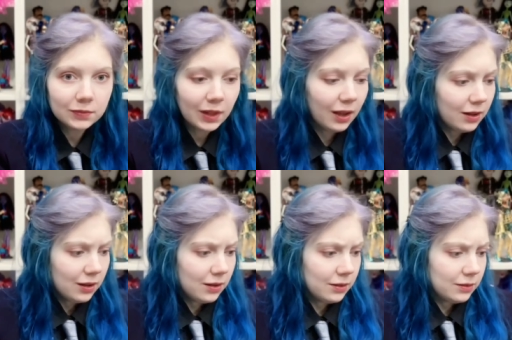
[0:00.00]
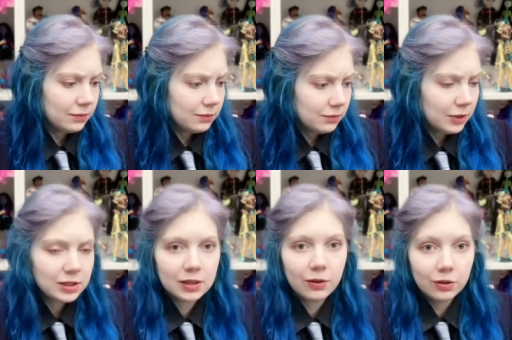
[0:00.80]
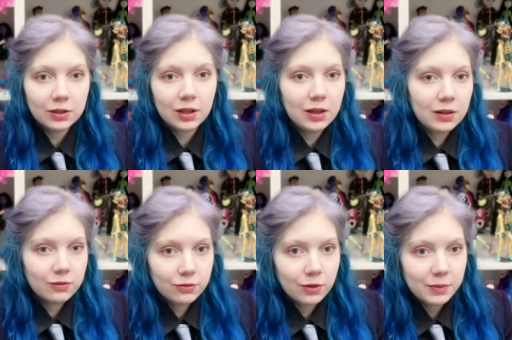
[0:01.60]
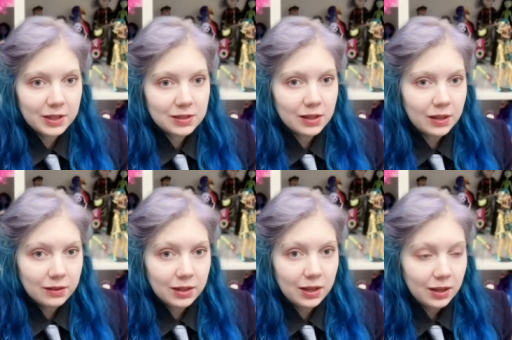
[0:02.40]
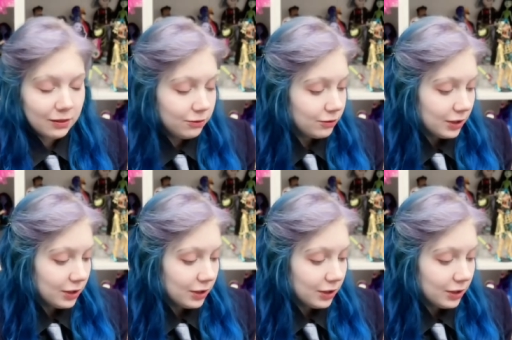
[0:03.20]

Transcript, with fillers: Uh, that's the only from this line that I have